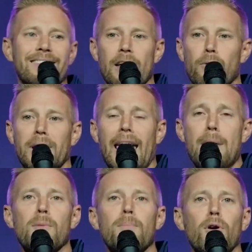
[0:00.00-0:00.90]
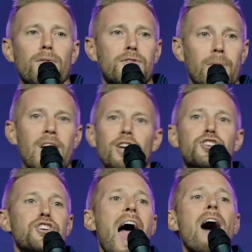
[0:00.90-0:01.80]
they were capable of doing,
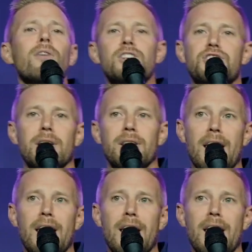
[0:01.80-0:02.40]
challenging